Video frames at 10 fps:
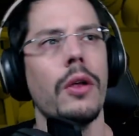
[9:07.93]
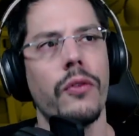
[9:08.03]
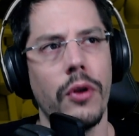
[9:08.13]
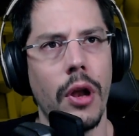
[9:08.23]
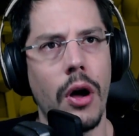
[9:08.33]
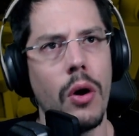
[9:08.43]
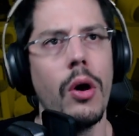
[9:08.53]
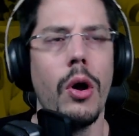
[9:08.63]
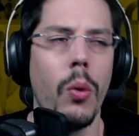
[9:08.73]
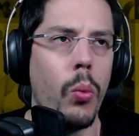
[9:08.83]
so now
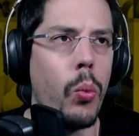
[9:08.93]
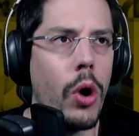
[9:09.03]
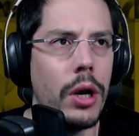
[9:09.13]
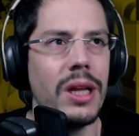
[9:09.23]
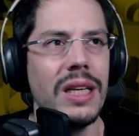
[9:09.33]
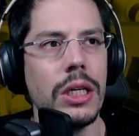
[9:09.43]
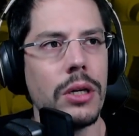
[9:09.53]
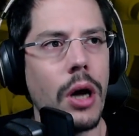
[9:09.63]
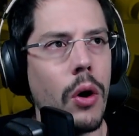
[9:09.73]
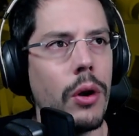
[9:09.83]
one tier
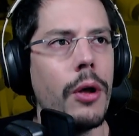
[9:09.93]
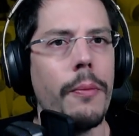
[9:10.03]
down.